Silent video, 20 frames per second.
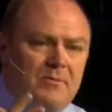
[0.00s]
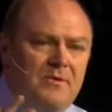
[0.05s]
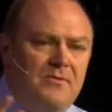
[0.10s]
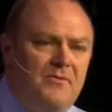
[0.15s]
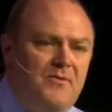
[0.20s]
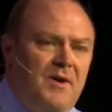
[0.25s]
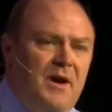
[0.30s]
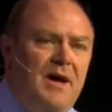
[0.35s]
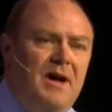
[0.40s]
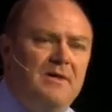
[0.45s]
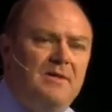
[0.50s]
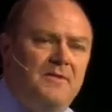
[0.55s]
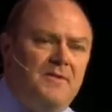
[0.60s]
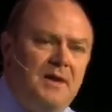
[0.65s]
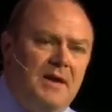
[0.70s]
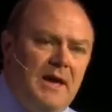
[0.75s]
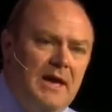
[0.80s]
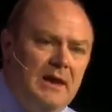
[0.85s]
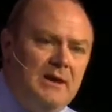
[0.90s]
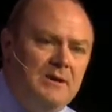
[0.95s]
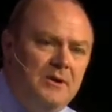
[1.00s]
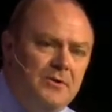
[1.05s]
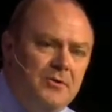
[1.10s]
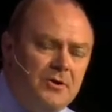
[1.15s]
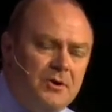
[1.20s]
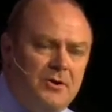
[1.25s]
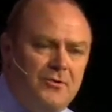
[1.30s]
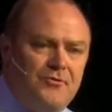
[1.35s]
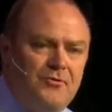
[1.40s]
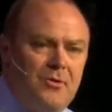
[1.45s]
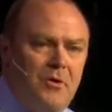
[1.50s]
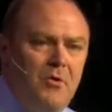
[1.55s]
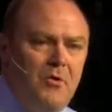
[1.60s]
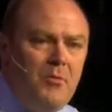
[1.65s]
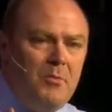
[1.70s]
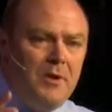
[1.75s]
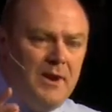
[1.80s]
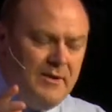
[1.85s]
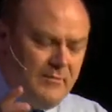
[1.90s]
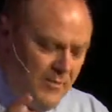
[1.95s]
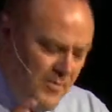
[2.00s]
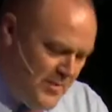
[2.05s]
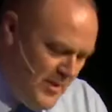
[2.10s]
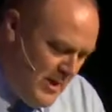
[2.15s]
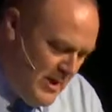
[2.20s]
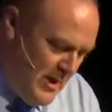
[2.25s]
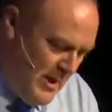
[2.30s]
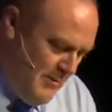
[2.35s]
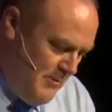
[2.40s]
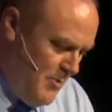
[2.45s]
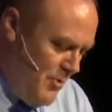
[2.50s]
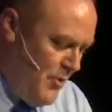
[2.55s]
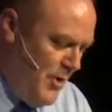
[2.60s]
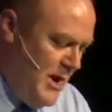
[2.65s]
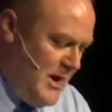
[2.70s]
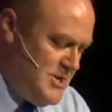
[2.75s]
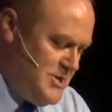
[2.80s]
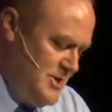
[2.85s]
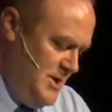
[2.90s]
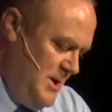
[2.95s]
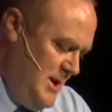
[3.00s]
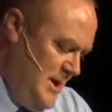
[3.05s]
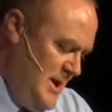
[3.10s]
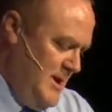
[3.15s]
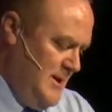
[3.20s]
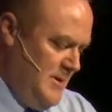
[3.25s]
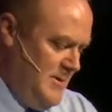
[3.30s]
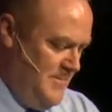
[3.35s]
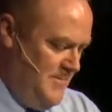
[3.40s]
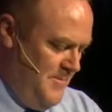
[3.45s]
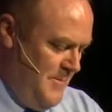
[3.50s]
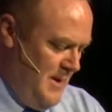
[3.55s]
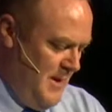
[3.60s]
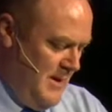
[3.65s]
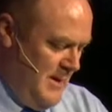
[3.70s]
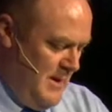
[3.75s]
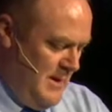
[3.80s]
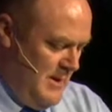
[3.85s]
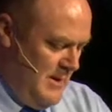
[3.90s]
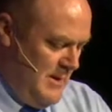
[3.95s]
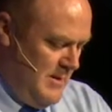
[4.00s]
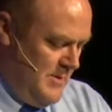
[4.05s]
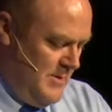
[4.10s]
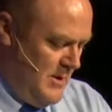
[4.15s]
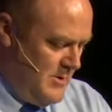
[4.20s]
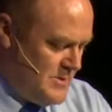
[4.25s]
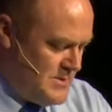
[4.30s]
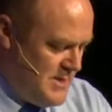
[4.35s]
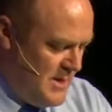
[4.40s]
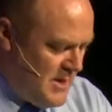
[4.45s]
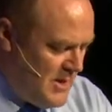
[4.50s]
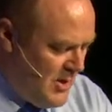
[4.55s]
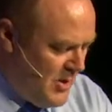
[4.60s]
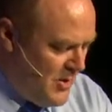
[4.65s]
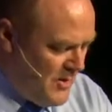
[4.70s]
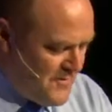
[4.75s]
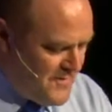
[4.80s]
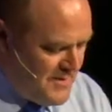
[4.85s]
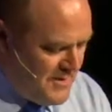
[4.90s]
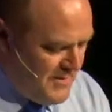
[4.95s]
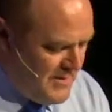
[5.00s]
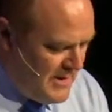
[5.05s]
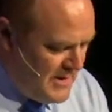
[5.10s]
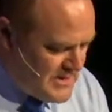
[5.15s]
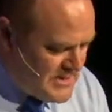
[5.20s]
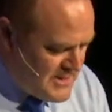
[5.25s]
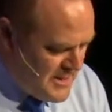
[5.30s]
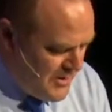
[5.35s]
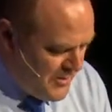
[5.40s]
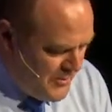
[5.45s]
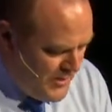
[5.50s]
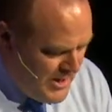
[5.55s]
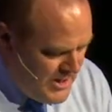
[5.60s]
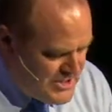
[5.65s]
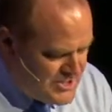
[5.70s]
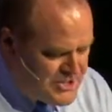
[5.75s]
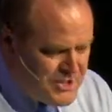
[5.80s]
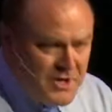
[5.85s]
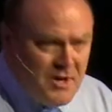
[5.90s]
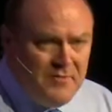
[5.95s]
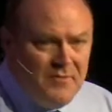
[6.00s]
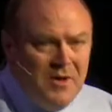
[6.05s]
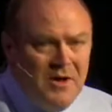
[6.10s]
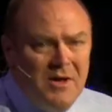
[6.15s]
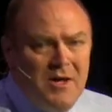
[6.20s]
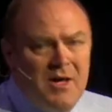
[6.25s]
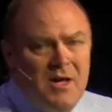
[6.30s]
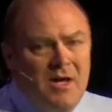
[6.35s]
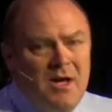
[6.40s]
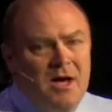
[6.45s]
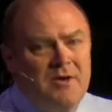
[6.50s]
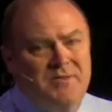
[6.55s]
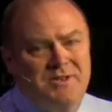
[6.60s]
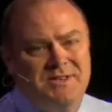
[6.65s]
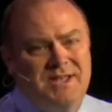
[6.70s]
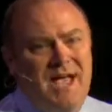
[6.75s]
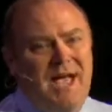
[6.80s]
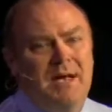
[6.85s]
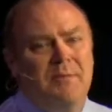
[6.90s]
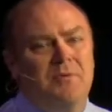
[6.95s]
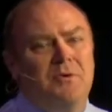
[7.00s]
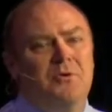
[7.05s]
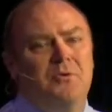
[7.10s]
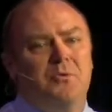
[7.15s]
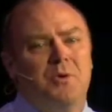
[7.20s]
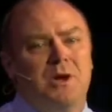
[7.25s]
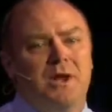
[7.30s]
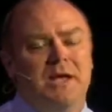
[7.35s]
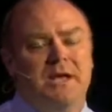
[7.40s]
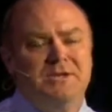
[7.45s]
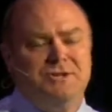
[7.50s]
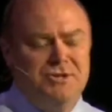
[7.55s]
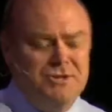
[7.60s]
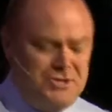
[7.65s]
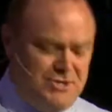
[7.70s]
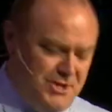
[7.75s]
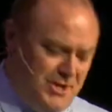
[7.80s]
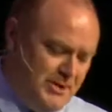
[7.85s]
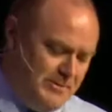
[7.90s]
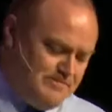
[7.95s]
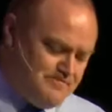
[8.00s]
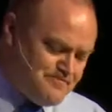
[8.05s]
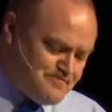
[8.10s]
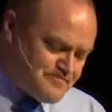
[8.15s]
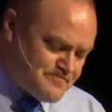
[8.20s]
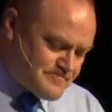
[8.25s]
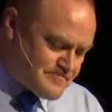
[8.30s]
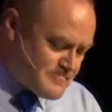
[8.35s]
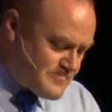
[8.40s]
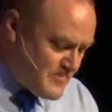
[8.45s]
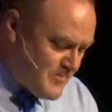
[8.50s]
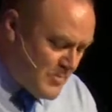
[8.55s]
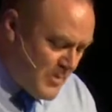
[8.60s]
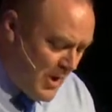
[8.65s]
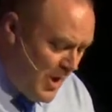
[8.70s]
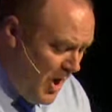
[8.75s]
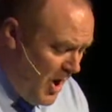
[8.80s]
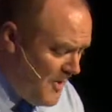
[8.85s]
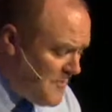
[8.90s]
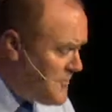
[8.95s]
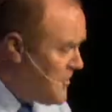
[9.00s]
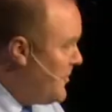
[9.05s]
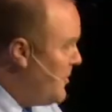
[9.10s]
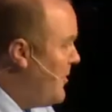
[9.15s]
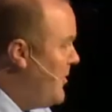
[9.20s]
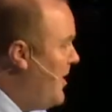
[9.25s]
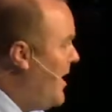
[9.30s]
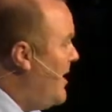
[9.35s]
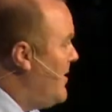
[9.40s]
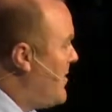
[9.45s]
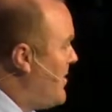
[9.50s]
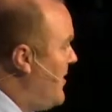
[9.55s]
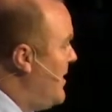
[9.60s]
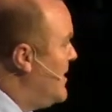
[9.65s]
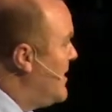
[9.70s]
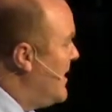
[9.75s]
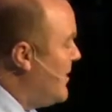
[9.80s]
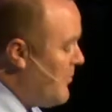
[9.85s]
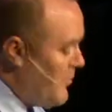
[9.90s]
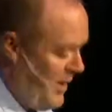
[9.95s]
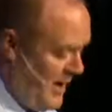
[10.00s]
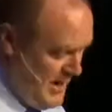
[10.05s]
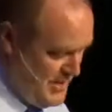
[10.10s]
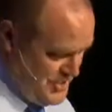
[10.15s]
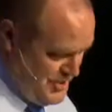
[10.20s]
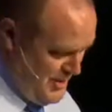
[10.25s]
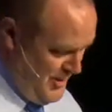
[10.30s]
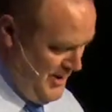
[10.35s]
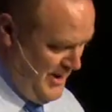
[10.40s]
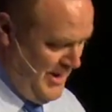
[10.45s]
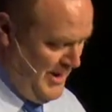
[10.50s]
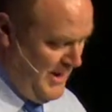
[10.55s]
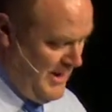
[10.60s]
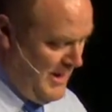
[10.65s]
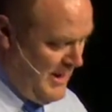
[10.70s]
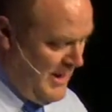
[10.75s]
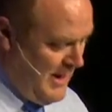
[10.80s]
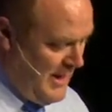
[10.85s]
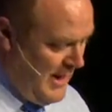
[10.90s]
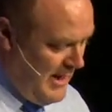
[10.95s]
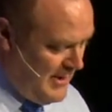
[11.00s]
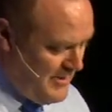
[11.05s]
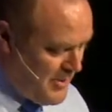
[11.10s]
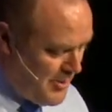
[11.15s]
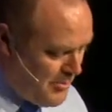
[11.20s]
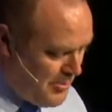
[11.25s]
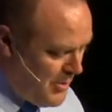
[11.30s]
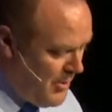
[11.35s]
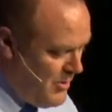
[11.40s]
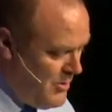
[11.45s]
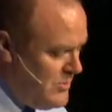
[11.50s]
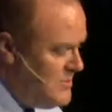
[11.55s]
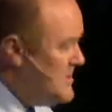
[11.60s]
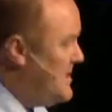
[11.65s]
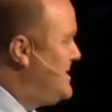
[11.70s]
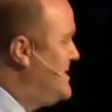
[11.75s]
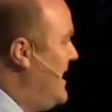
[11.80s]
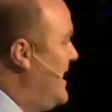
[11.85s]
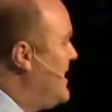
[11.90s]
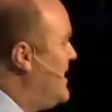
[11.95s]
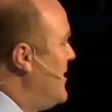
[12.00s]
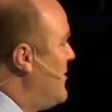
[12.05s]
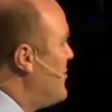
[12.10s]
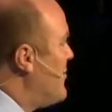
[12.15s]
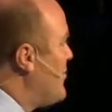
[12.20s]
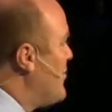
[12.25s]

be fine, that they had it under control, but everything came crashing down? Those engulfed in the exhilaration of a, of a taboo relationship often are not thinking rationally, and they're prone to taking